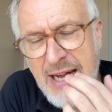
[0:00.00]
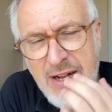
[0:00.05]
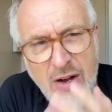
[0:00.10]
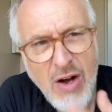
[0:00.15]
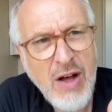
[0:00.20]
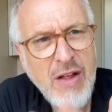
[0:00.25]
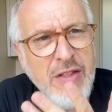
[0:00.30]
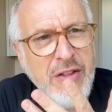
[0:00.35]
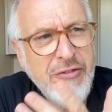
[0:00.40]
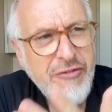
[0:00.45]

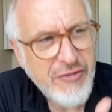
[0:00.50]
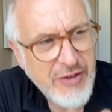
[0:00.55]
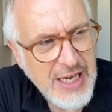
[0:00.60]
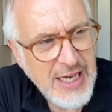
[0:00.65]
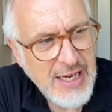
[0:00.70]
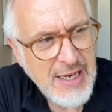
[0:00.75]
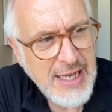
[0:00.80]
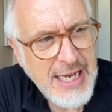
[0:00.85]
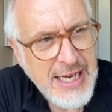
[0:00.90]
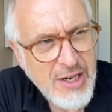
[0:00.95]
got the
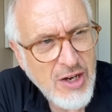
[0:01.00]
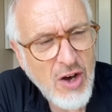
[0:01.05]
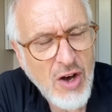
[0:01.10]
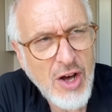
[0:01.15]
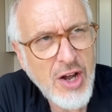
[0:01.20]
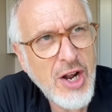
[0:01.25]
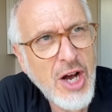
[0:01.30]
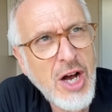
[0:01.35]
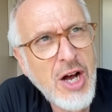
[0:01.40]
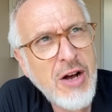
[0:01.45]
feeling
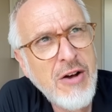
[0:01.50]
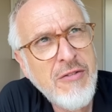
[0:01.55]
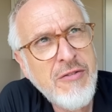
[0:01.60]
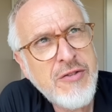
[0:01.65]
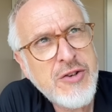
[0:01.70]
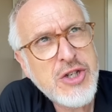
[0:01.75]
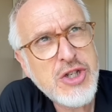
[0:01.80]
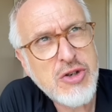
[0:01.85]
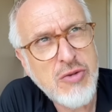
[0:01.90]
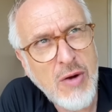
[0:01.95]
not
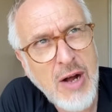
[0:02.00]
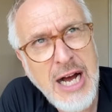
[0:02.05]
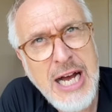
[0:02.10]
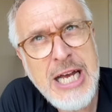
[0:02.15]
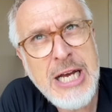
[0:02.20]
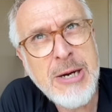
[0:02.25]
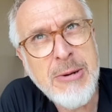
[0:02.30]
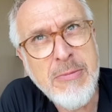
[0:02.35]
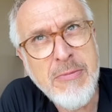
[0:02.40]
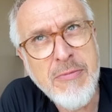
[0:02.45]
of
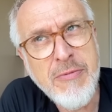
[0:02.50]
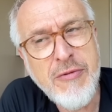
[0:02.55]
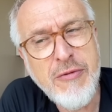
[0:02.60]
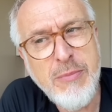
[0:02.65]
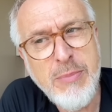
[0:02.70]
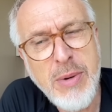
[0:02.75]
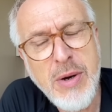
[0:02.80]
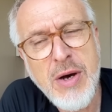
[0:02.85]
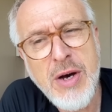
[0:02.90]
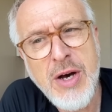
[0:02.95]
triumph,
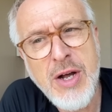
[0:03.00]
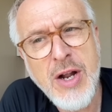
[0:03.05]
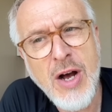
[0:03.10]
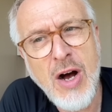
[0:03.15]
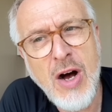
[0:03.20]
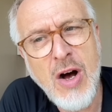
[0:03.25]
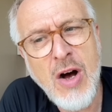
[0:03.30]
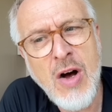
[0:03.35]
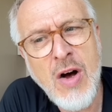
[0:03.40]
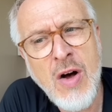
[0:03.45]
but
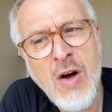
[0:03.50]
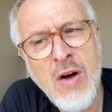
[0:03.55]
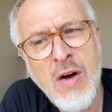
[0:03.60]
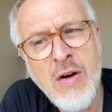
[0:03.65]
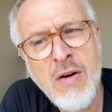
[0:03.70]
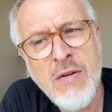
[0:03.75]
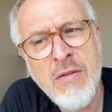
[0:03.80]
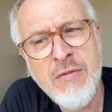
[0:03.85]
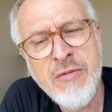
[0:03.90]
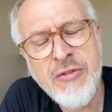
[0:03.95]

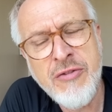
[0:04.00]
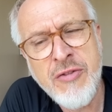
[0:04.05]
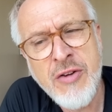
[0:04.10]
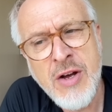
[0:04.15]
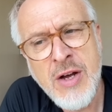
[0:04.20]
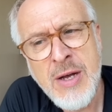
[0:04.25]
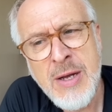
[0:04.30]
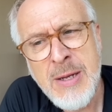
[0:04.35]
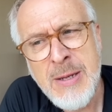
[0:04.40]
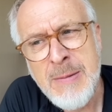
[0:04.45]
of
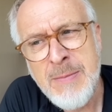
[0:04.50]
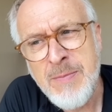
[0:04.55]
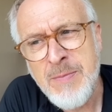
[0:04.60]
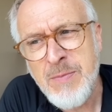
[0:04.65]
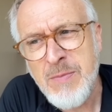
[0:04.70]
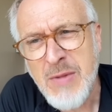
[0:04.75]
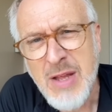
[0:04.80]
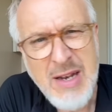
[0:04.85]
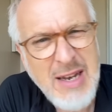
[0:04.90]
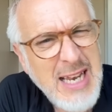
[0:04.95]

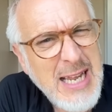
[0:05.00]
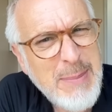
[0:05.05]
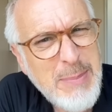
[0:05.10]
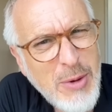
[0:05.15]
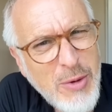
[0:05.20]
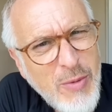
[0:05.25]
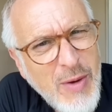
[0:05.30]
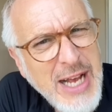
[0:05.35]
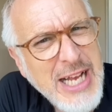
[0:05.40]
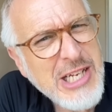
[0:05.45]

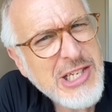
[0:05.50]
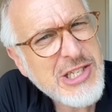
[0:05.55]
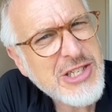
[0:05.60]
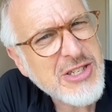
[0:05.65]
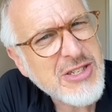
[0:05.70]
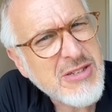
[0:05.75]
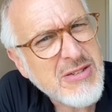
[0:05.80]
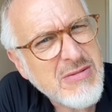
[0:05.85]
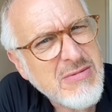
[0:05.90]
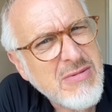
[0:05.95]

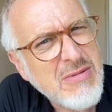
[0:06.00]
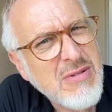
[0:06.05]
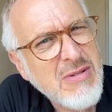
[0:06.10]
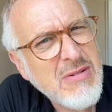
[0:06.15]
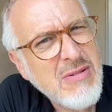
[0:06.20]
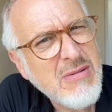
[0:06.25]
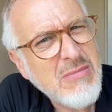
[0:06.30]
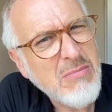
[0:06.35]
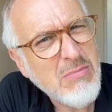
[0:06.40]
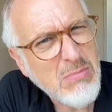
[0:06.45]
liberation.
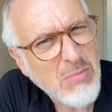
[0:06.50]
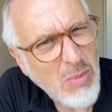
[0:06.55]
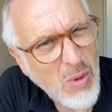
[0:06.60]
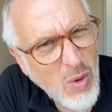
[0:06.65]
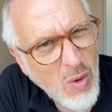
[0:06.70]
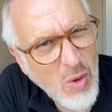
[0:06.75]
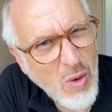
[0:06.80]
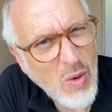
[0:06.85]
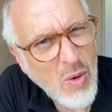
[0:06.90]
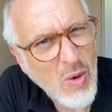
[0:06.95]

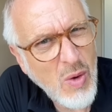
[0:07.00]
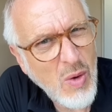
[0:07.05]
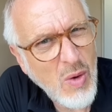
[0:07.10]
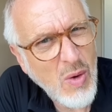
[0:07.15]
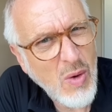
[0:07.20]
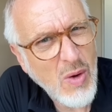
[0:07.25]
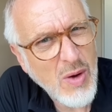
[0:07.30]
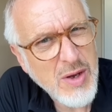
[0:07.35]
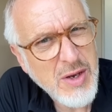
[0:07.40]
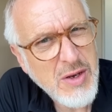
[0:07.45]

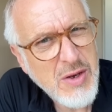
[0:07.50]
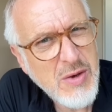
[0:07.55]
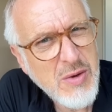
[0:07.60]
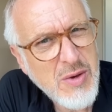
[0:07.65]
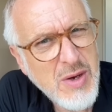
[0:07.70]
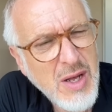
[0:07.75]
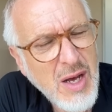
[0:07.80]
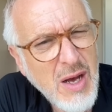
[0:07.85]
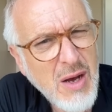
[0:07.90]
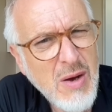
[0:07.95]
More, you
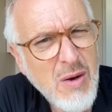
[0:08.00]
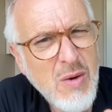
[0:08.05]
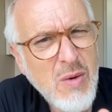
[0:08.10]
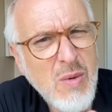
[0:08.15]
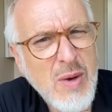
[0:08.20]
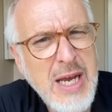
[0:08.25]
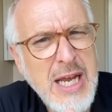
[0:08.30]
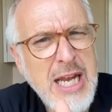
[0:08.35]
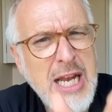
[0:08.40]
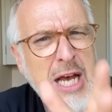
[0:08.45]
know,
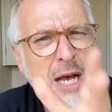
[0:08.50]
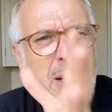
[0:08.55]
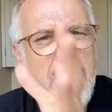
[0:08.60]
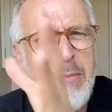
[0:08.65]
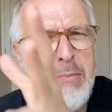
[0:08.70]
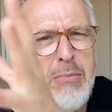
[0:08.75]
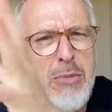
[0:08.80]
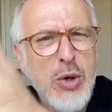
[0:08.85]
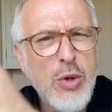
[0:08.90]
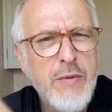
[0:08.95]
in a
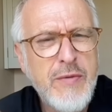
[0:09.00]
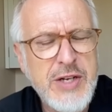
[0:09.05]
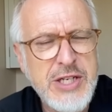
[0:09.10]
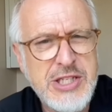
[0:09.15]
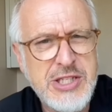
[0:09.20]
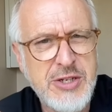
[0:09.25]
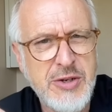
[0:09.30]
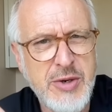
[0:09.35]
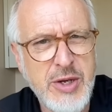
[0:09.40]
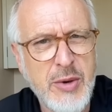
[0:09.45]
movie
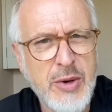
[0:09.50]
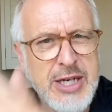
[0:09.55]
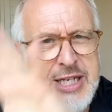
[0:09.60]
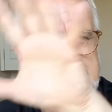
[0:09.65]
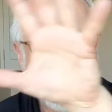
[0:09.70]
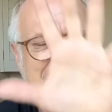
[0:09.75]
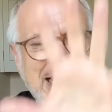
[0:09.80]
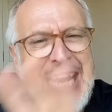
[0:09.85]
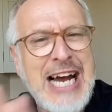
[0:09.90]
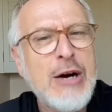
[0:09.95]
studio, on a
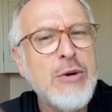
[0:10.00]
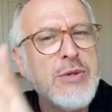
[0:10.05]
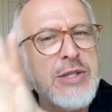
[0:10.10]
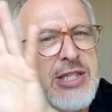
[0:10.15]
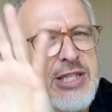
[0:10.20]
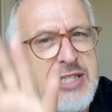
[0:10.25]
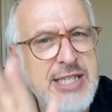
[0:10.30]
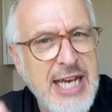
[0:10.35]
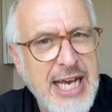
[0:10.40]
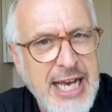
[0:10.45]
sound
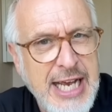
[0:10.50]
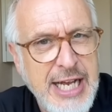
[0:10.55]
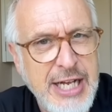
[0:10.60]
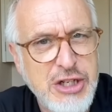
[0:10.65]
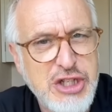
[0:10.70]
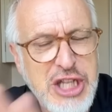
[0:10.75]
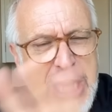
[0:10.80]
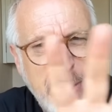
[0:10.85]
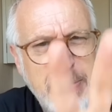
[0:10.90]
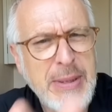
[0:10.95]

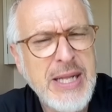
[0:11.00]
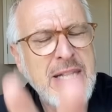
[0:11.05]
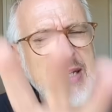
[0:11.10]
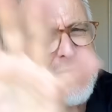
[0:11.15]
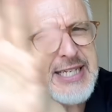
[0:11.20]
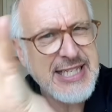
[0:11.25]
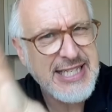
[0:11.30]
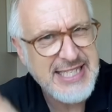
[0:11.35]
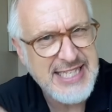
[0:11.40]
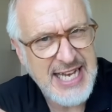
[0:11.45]
stage, they build
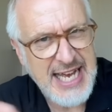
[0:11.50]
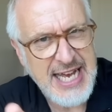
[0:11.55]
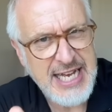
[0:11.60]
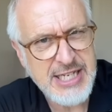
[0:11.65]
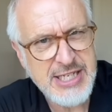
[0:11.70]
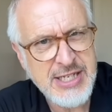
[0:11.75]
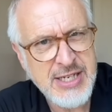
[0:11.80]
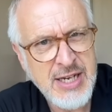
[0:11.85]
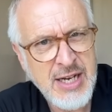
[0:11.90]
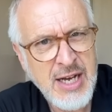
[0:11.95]
a
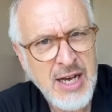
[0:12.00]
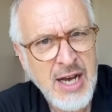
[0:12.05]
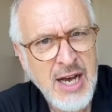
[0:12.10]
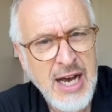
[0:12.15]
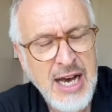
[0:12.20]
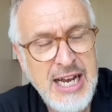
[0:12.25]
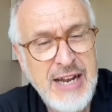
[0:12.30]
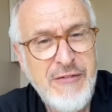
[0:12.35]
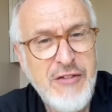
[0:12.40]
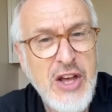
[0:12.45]
set,
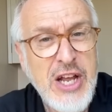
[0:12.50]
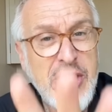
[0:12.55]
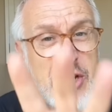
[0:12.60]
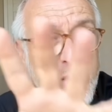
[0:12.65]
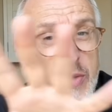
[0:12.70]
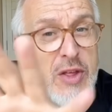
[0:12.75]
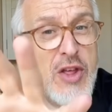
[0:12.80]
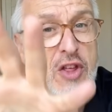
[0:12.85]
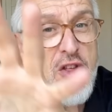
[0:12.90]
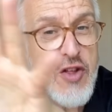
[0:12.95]
and if they
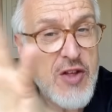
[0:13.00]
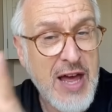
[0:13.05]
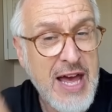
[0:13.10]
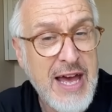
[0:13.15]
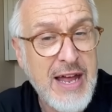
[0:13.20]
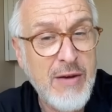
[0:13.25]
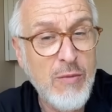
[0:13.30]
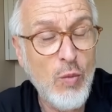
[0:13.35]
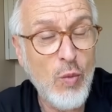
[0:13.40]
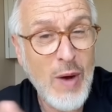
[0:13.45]
do the
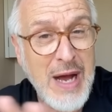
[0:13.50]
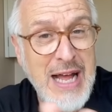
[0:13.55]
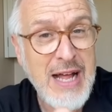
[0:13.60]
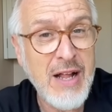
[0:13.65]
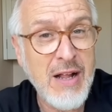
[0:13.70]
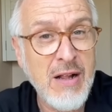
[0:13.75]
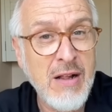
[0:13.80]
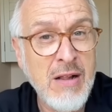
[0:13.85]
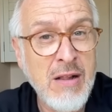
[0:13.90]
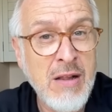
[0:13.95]
set
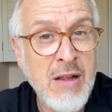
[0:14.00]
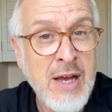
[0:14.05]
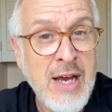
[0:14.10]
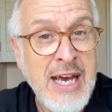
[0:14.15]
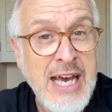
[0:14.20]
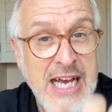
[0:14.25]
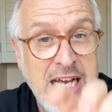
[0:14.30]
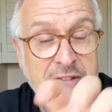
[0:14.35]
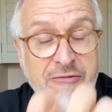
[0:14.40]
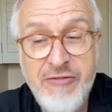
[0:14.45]
well,
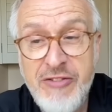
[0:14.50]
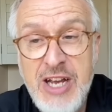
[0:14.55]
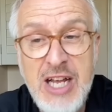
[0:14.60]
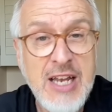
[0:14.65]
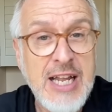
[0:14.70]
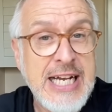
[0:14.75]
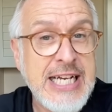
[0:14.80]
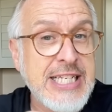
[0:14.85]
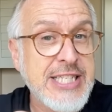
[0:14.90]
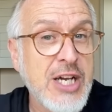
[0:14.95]
it can feel
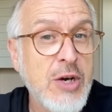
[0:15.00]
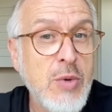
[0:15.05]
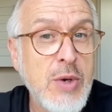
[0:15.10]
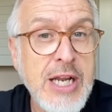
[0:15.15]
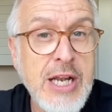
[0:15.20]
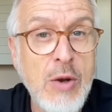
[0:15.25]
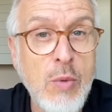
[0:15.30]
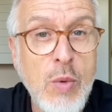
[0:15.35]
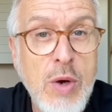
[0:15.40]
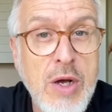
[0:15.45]
like its own
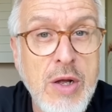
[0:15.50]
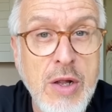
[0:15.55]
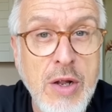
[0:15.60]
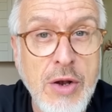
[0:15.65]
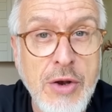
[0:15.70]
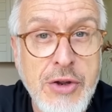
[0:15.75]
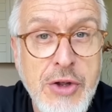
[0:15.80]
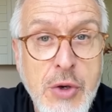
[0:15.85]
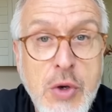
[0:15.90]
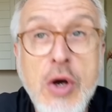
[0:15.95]
little
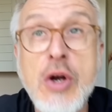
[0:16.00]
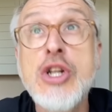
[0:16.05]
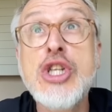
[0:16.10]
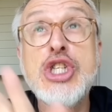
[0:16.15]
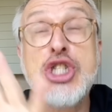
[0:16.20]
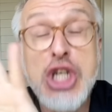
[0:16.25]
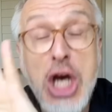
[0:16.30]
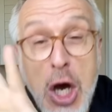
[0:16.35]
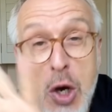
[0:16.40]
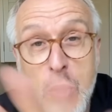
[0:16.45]
world. You
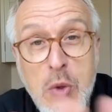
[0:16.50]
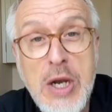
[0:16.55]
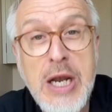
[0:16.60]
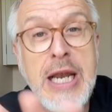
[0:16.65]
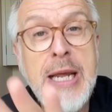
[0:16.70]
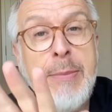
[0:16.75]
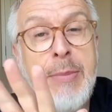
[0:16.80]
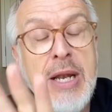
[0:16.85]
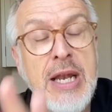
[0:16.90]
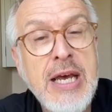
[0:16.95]
could
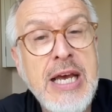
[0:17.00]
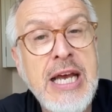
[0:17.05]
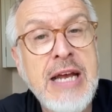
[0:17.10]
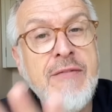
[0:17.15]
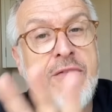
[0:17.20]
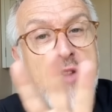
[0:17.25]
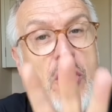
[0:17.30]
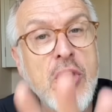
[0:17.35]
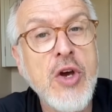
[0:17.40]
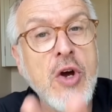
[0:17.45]
totally
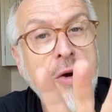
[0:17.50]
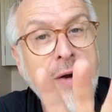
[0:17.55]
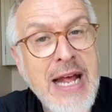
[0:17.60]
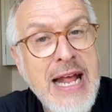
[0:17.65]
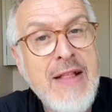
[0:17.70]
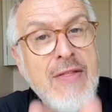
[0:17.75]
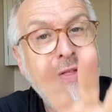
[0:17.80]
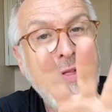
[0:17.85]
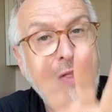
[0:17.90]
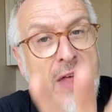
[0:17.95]
believe that you're
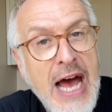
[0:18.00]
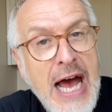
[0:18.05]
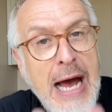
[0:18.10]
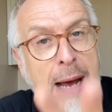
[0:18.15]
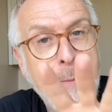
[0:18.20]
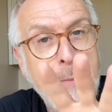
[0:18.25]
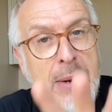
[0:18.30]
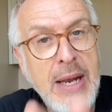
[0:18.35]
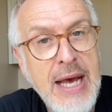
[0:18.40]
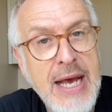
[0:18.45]
in
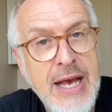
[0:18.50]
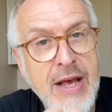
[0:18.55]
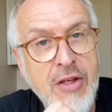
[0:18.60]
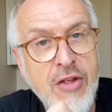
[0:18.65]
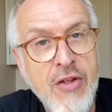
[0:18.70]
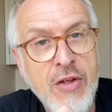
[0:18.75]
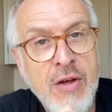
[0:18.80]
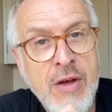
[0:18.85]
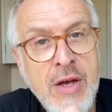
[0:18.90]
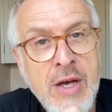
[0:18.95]
that
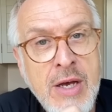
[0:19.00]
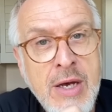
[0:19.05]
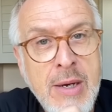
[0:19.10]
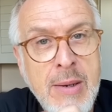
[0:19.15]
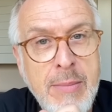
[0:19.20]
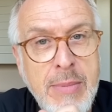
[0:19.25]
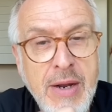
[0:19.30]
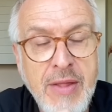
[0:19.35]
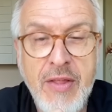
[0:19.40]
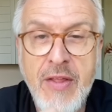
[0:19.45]
place.
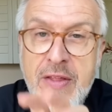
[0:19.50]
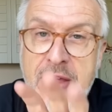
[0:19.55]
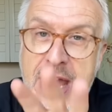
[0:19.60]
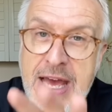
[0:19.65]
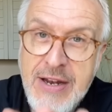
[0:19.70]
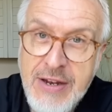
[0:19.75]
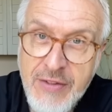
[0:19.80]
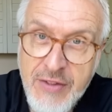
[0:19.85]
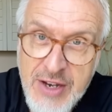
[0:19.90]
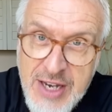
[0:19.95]
But at the
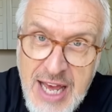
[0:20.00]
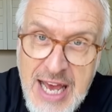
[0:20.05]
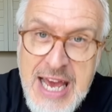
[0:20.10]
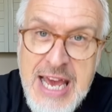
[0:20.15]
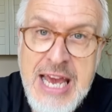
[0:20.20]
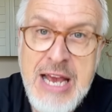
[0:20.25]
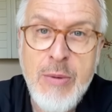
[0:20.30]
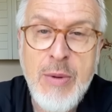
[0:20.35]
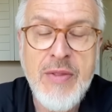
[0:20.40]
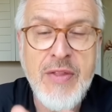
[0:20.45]
end of the
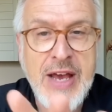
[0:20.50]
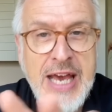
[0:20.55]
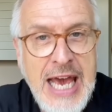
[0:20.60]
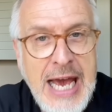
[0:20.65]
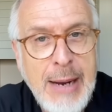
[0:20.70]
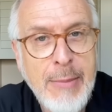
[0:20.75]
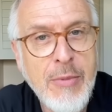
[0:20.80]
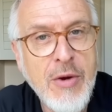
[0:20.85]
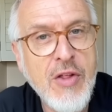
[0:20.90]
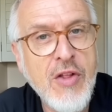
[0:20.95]
day, when the
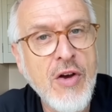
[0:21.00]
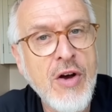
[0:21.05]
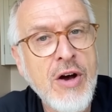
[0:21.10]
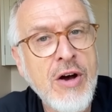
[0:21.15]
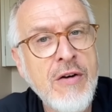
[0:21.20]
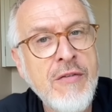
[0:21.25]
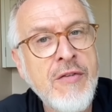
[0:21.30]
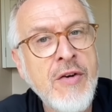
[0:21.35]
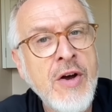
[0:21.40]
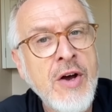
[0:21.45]
camera's
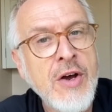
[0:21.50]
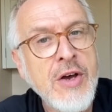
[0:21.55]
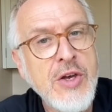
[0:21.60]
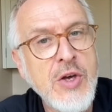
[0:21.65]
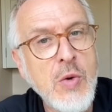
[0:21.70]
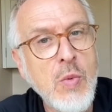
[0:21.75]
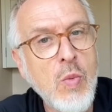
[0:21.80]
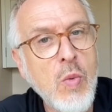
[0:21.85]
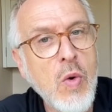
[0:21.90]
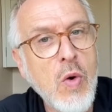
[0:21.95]
off,
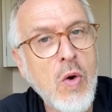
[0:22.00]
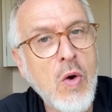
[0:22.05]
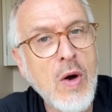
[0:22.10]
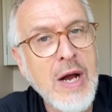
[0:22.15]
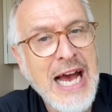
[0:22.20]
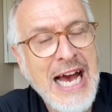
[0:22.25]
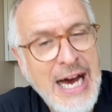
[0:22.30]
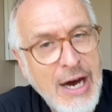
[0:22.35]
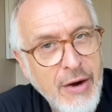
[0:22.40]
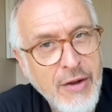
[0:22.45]
you
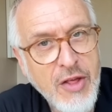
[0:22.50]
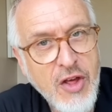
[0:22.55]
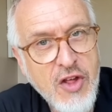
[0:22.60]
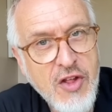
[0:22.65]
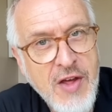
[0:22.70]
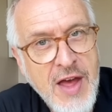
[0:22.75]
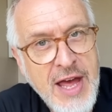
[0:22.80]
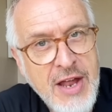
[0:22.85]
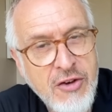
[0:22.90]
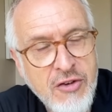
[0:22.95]
walk out of the
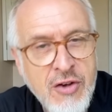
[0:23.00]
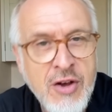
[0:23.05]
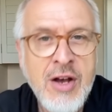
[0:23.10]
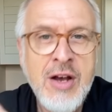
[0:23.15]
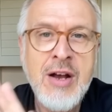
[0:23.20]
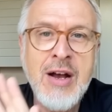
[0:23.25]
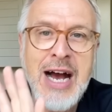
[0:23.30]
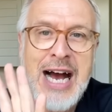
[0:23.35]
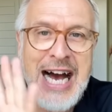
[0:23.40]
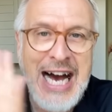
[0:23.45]
set,
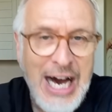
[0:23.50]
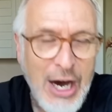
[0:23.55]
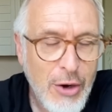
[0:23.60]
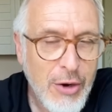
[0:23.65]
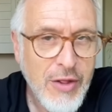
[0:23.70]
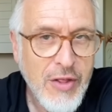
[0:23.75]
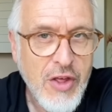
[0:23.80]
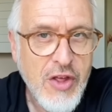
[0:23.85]
out of the